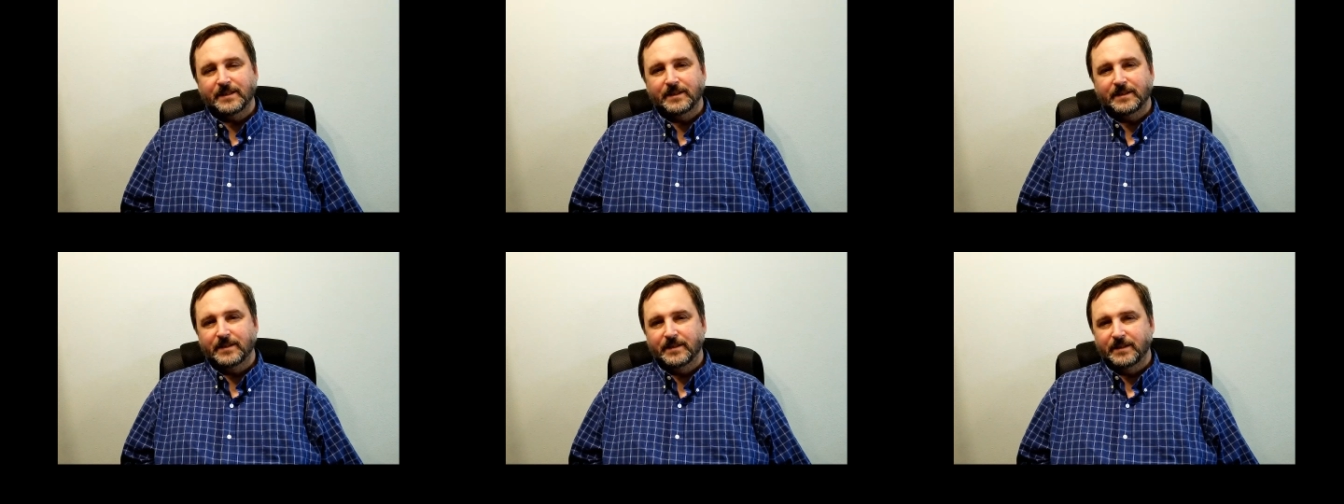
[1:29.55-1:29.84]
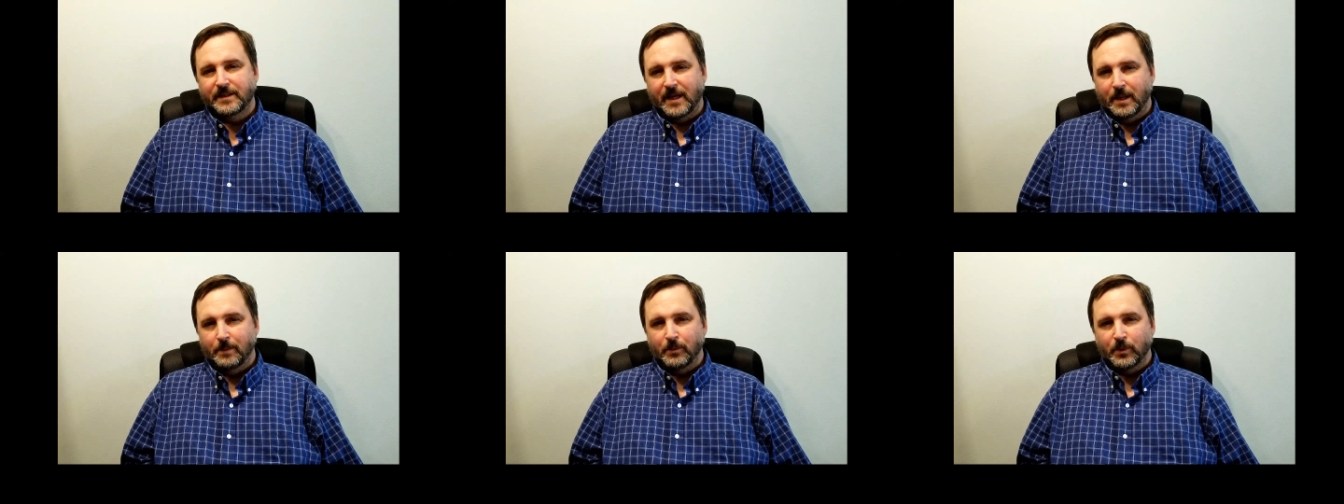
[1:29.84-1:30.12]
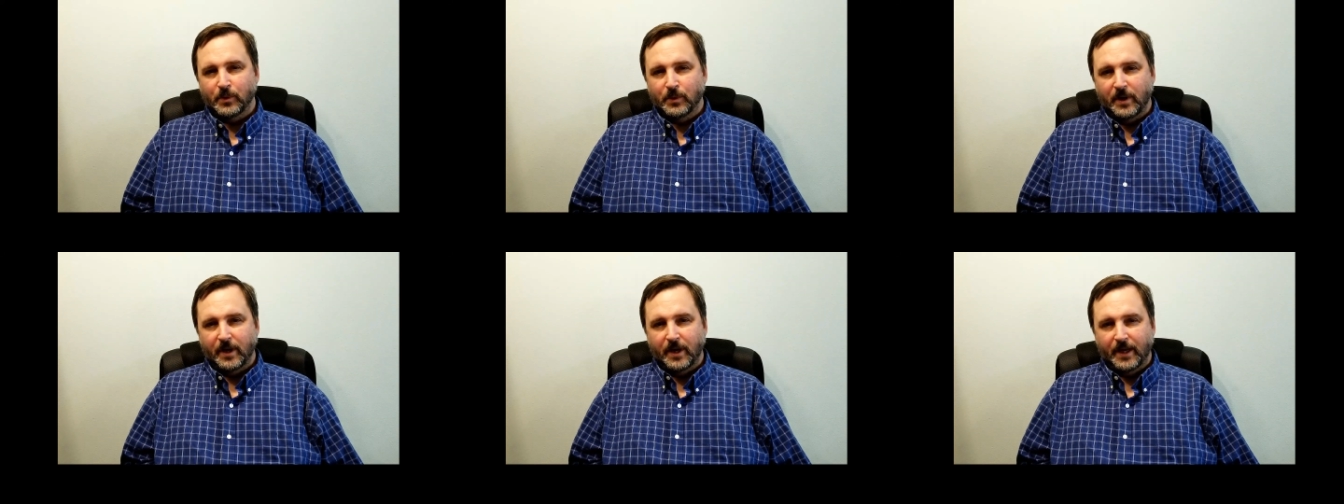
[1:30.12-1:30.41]

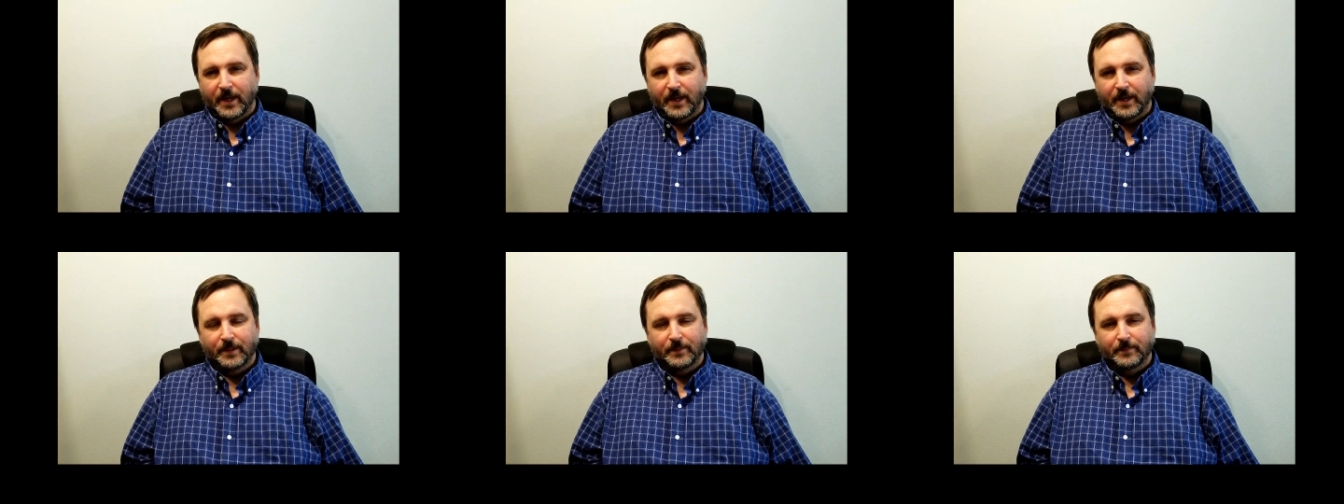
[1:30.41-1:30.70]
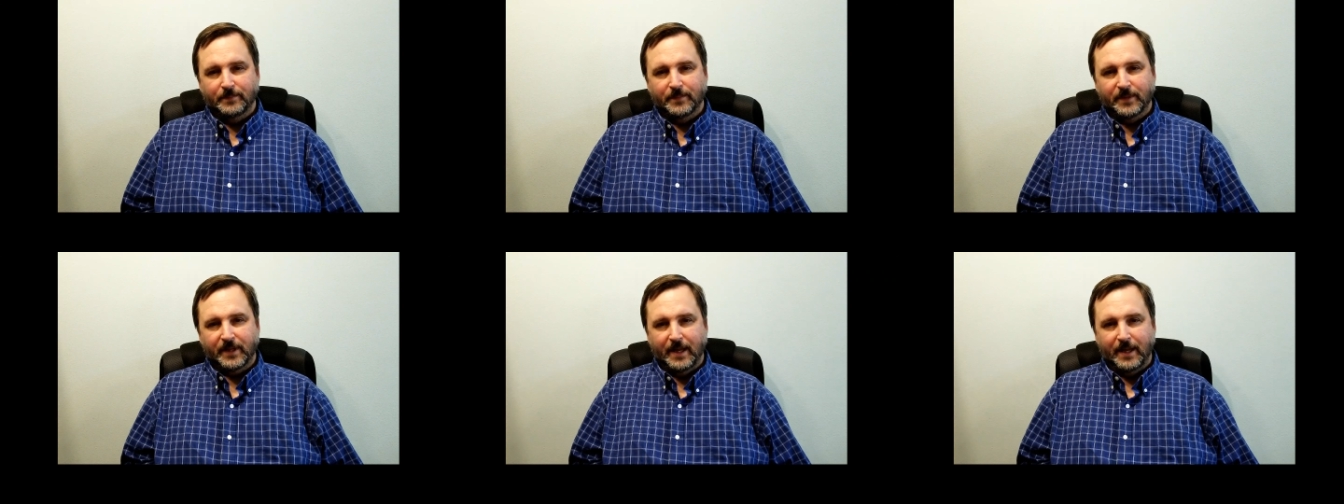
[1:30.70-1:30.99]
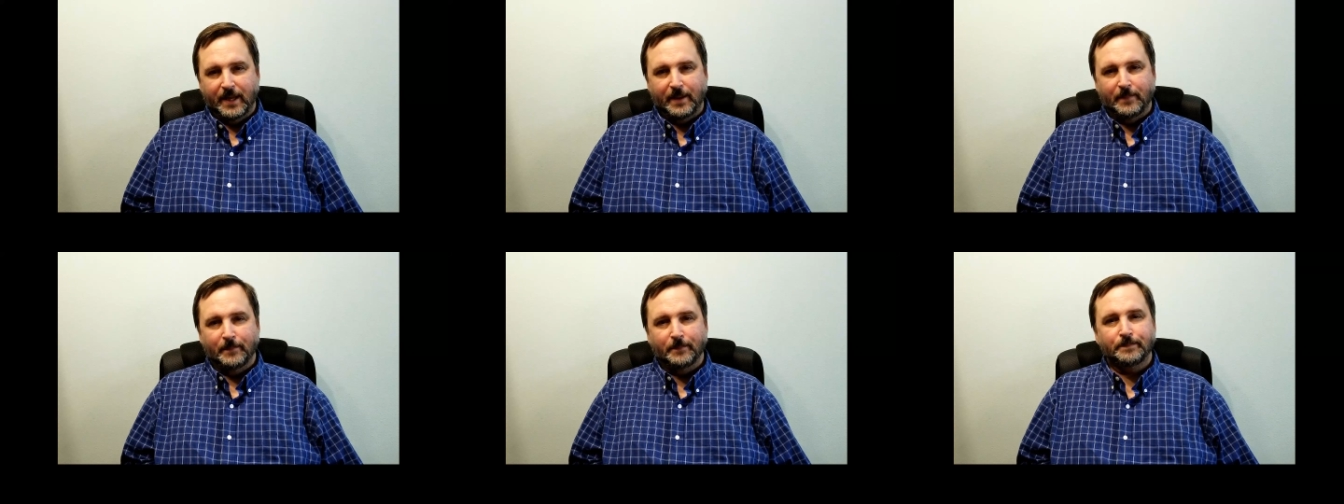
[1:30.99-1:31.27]
samurai
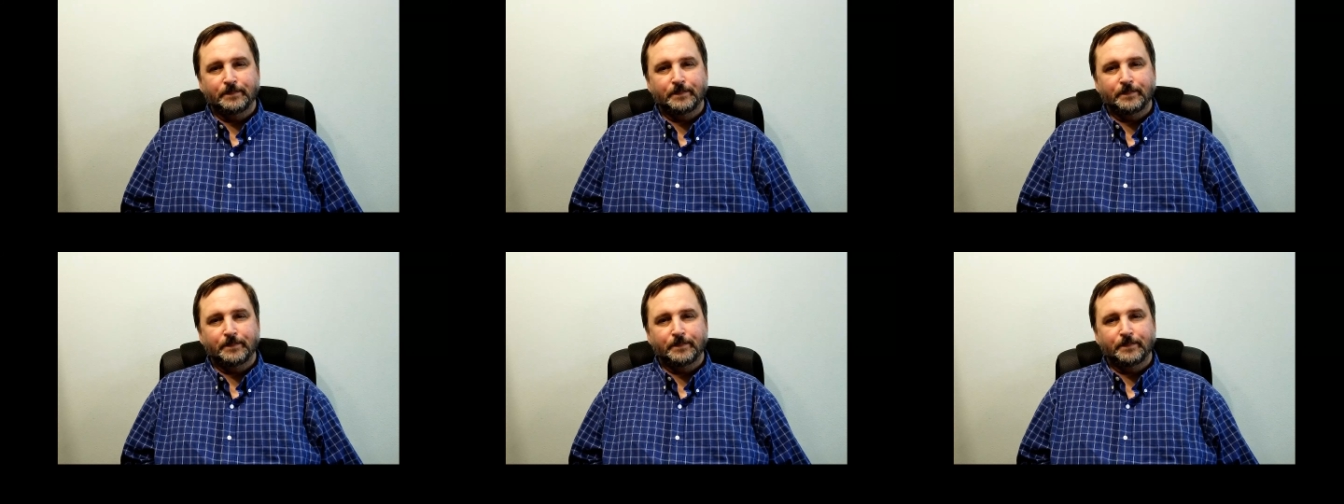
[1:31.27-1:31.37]
game,